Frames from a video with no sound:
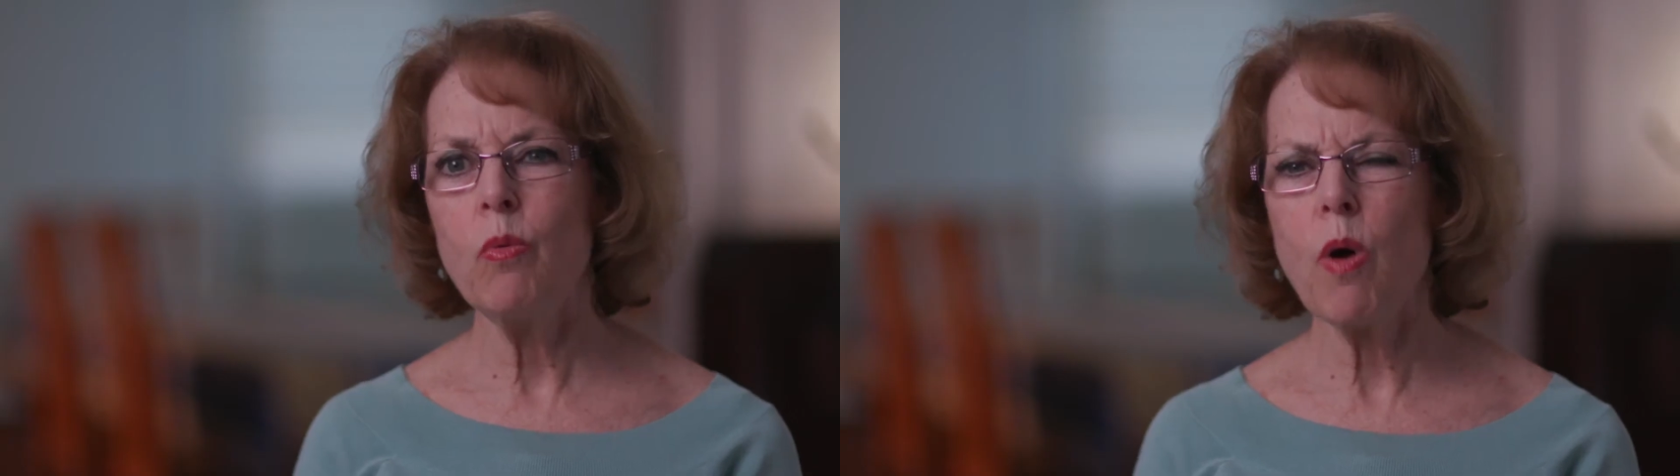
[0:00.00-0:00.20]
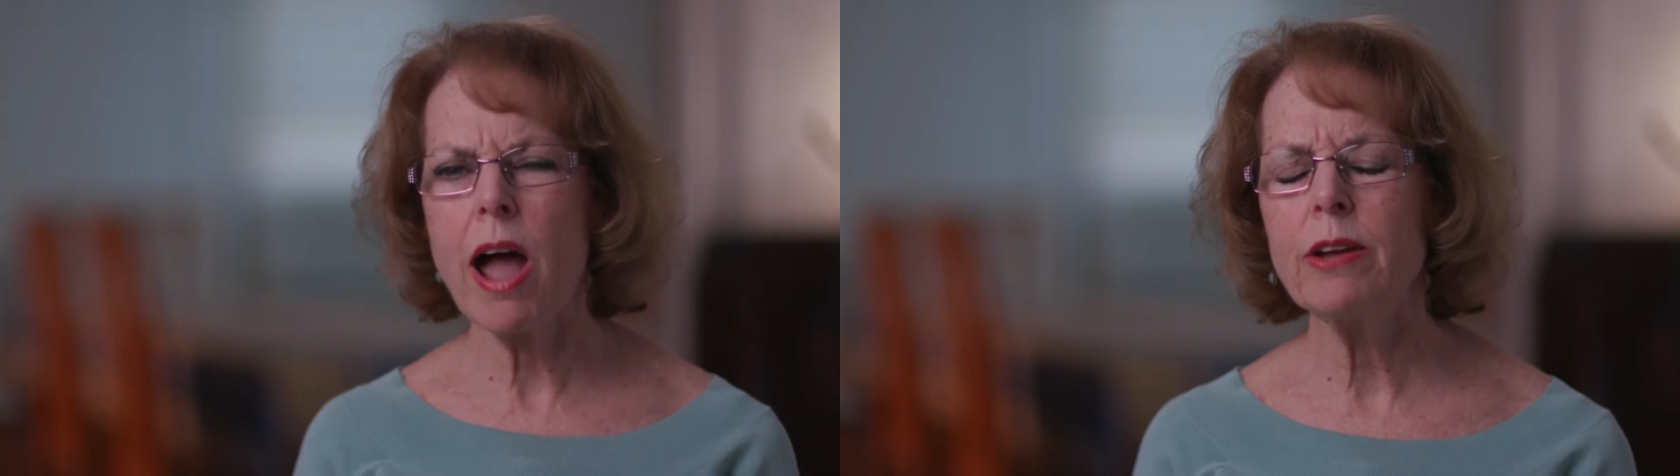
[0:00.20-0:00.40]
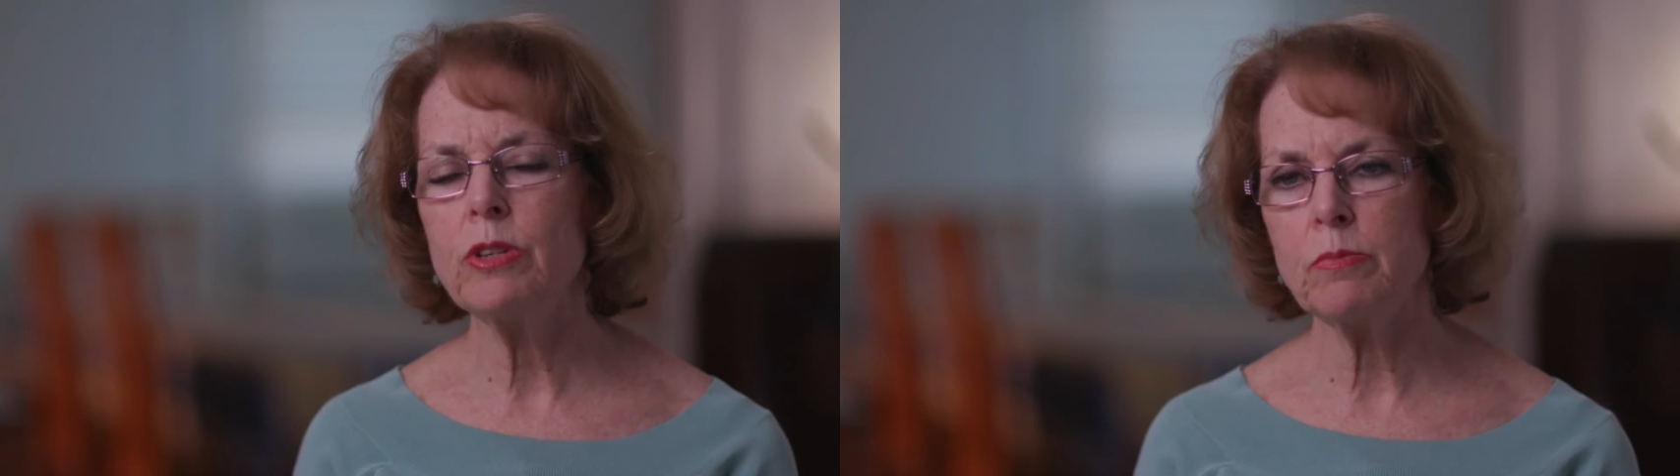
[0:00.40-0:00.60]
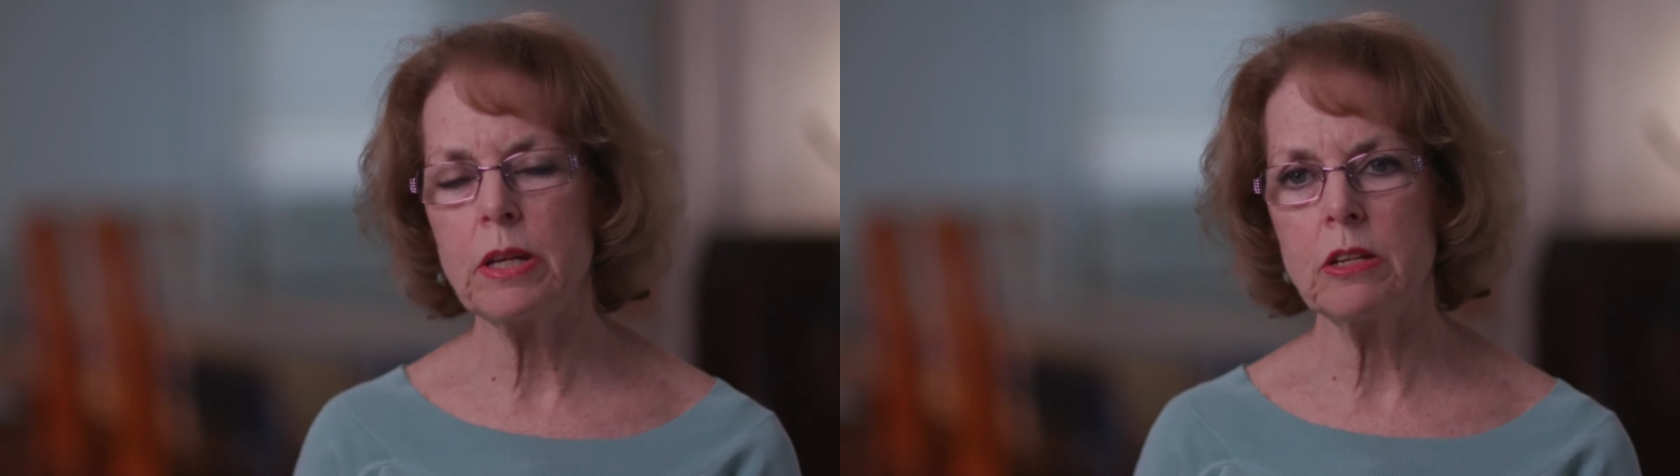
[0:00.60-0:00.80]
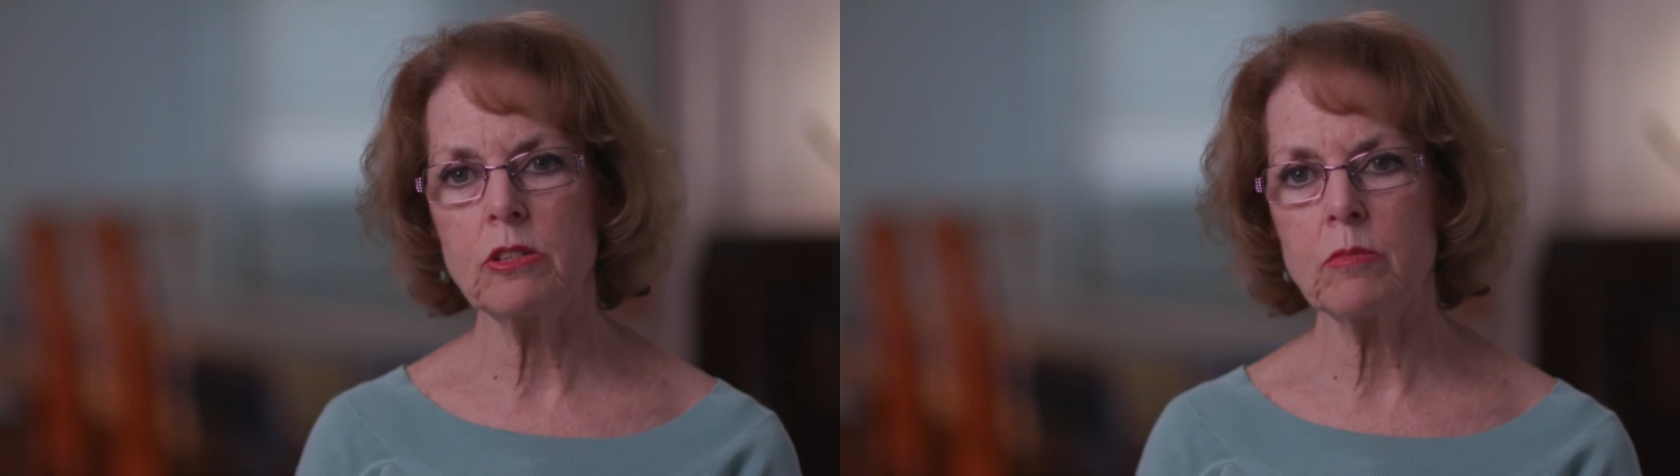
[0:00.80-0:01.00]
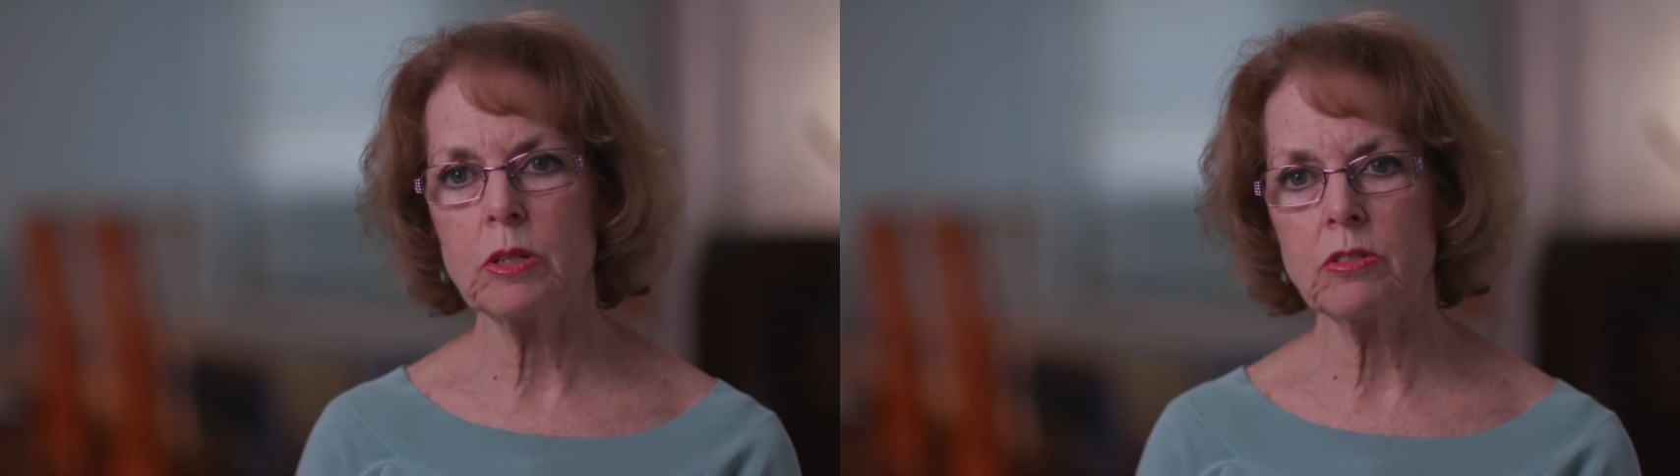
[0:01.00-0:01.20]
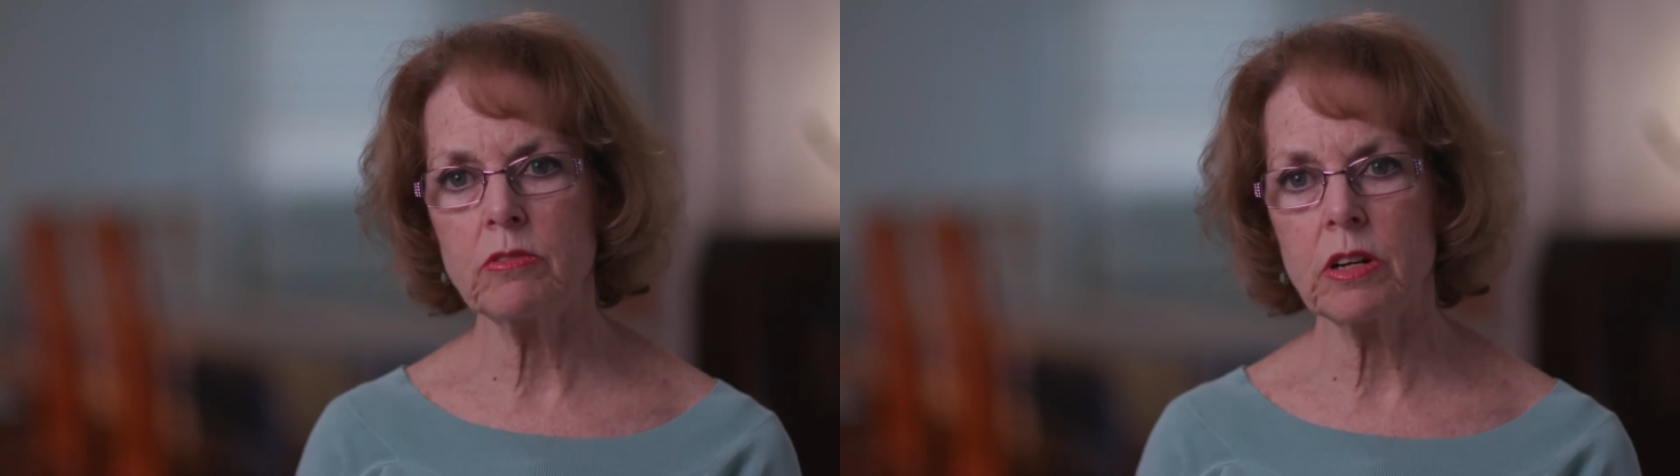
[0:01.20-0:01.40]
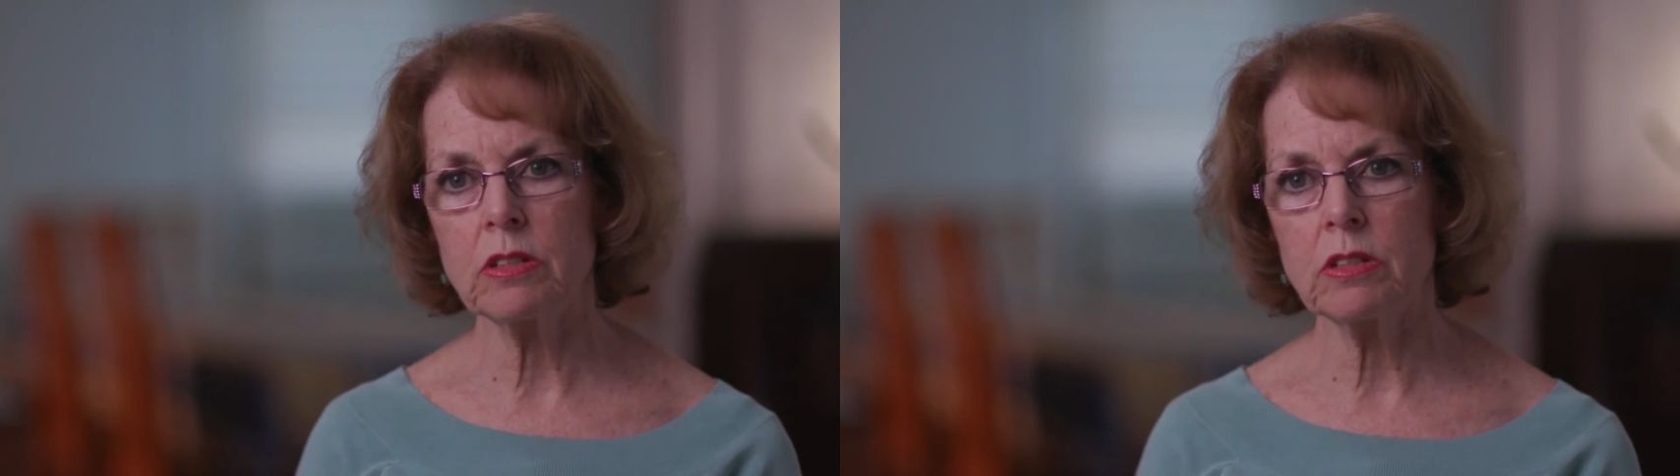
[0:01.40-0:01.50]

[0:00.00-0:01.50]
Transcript: Why are we spending so much of our